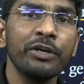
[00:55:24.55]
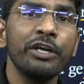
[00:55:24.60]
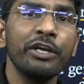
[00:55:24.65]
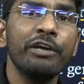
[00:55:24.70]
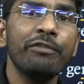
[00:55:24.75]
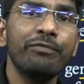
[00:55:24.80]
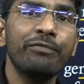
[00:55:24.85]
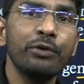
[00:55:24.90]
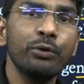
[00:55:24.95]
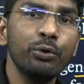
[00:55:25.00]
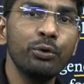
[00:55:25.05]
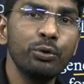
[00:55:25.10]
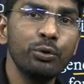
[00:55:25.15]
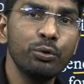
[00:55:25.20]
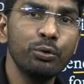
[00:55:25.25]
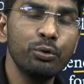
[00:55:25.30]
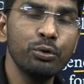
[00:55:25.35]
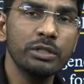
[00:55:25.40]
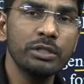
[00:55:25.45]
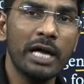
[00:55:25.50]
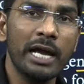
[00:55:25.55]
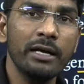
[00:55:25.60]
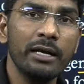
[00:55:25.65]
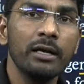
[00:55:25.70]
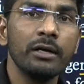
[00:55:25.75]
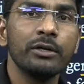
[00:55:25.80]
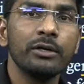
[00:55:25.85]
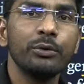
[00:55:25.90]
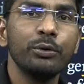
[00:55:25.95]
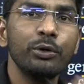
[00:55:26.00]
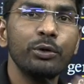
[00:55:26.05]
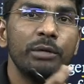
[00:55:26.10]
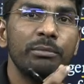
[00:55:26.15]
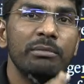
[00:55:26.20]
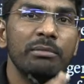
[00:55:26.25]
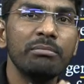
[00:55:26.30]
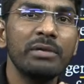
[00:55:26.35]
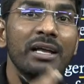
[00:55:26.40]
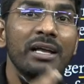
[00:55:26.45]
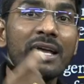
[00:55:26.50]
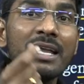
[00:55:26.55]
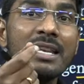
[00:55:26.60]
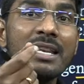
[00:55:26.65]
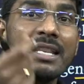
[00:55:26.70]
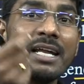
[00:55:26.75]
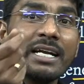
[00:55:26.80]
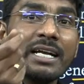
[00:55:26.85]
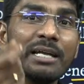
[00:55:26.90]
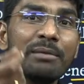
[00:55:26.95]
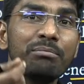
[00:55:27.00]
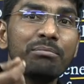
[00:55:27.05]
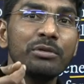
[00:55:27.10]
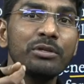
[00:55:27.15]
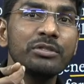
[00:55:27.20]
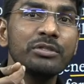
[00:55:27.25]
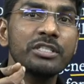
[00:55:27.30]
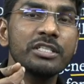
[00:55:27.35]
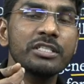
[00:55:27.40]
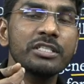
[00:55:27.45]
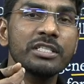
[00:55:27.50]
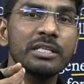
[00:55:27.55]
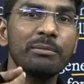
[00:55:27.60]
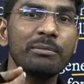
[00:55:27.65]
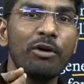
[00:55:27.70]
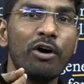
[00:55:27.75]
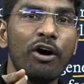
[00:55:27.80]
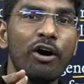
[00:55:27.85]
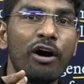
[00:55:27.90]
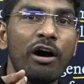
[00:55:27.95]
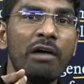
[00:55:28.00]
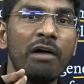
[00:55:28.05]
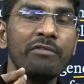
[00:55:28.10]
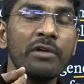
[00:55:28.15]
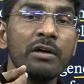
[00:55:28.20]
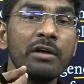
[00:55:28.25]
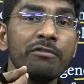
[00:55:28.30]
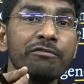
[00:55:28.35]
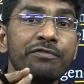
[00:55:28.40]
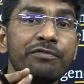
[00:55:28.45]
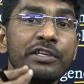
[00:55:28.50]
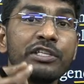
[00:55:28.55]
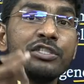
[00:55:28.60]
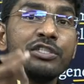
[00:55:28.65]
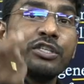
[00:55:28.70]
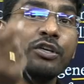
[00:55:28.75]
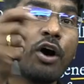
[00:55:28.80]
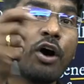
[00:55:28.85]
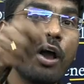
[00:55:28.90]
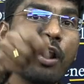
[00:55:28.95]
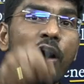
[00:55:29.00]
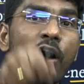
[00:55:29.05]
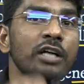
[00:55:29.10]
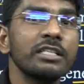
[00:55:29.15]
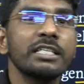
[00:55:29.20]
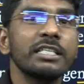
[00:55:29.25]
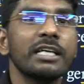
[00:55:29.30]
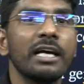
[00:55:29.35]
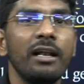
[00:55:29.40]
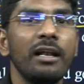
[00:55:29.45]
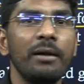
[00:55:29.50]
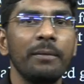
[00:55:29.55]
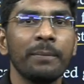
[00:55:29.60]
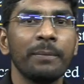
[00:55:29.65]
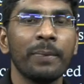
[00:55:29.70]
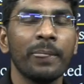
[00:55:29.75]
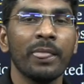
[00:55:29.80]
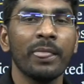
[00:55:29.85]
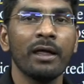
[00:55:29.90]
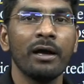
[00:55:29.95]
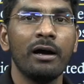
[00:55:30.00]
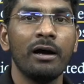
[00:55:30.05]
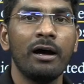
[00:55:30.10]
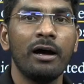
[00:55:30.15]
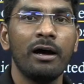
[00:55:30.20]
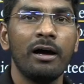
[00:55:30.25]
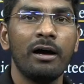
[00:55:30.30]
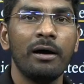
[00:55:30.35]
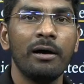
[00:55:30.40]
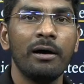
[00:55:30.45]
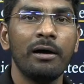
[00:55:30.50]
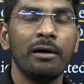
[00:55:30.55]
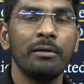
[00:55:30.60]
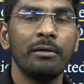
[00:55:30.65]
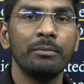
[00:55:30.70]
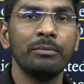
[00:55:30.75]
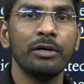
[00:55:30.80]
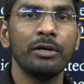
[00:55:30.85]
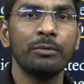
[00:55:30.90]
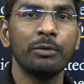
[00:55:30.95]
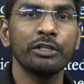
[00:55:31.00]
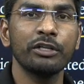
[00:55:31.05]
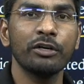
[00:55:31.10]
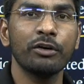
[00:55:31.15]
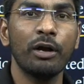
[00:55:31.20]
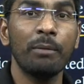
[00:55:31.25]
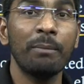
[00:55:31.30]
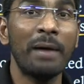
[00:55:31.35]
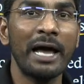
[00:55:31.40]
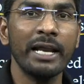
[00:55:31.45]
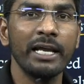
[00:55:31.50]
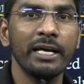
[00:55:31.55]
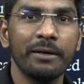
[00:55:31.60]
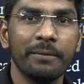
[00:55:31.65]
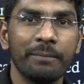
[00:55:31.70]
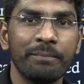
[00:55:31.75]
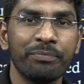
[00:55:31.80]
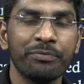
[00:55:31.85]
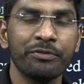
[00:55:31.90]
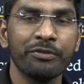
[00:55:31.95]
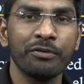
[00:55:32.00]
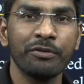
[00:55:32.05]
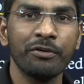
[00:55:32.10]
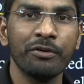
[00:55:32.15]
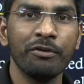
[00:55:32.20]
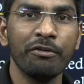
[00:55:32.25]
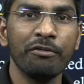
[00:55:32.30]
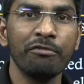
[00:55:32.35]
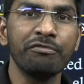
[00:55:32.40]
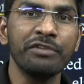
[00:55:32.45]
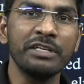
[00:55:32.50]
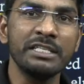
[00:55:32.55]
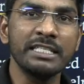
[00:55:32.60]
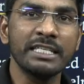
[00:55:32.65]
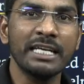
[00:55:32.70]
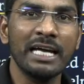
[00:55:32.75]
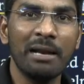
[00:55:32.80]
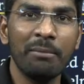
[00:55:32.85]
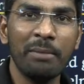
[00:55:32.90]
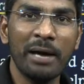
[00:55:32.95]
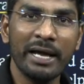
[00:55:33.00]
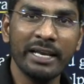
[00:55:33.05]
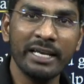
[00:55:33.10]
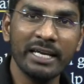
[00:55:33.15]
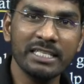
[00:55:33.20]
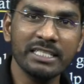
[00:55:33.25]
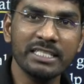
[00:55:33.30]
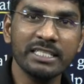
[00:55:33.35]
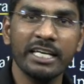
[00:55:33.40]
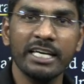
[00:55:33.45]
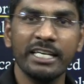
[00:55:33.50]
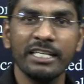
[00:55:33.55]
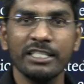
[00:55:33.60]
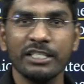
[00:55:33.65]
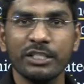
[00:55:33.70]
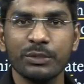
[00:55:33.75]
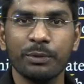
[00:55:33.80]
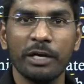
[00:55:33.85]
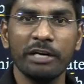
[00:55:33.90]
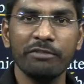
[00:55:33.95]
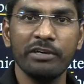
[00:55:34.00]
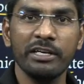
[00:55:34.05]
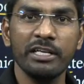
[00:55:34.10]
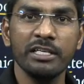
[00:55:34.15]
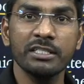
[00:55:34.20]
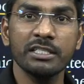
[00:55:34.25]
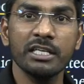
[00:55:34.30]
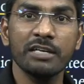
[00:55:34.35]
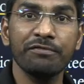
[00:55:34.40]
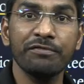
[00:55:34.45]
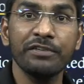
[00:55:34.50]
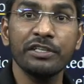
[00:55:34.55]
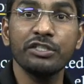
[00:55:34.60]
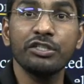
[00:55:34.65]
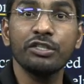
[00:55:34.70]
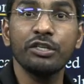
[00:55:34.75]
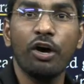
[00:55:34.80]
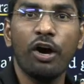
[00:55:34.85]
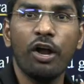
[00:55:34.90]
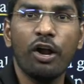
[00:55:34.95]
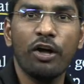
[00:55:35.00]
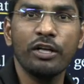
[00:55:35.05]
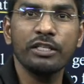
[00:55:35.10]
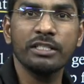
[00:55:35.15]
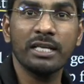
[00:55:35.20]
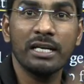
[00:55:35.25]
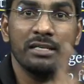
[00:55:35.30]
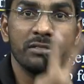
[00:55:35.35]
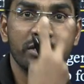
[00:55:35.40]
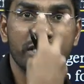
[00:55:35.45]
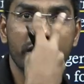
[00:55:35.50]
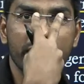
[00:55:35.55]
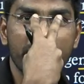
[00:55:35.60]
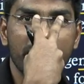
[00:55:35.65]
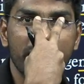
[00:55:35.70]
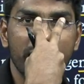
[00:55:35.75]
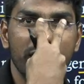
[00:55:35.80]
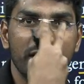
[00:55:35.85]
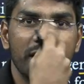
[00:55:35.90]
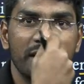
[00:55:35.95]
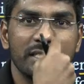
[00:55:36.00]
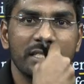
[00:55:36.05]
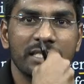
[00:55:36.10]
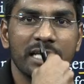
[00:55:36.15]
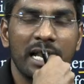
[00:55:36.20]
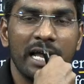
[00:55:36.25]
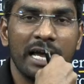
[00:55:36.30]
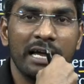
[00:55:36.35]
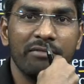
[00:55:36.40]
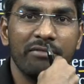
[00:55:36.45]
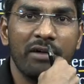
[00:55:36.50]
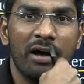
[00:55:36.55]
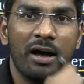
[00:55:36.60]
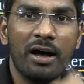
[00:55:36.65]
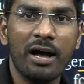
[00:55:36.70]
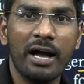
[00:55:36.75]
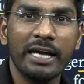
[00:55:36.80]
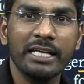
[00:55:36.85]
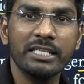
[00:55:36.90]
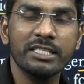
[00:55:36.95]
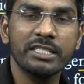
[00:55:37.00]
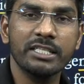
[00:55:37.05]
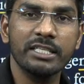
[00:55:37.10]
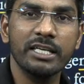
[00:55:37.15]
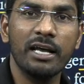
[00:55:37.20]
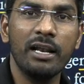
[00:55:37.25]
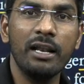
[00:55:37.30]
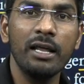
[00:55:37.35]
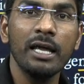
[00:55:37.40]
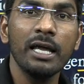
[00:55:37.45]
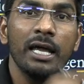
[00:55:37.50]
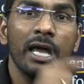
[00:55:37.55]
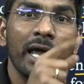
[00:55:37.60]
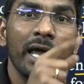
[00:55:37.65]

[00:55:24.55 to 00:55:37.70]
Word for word: If you use and do you remember innate immune system of physiological uh, uh, what they call barrier physical barrier, skin, sweat, we discuss physiological tears, saliva, HCl,